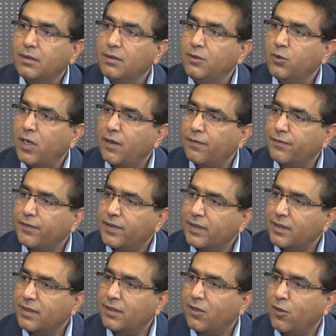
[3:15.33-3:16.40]
You have
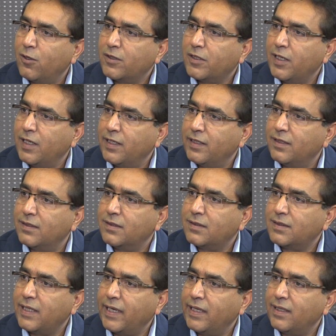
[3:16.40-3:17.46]
heard all three leaders
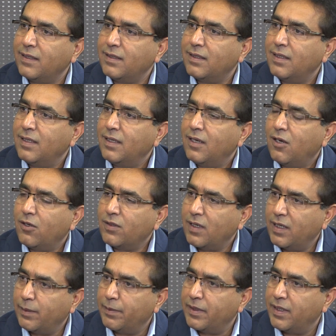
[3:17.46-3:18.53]
saying on the
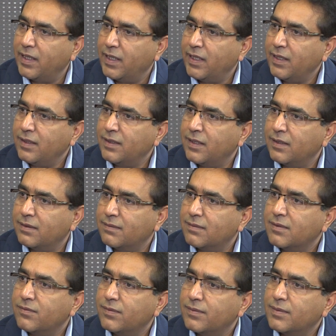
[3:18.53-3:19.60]
Labour Day their
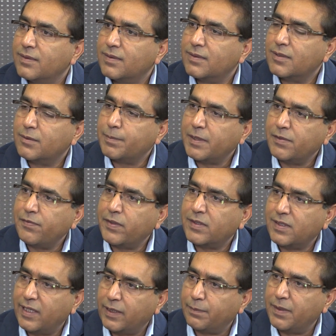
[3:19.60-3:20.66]
specific
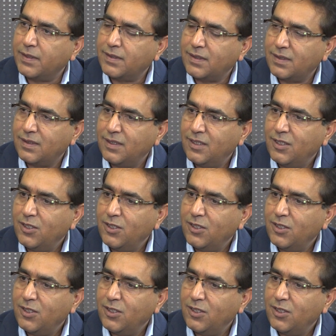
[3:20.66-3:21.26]
statements.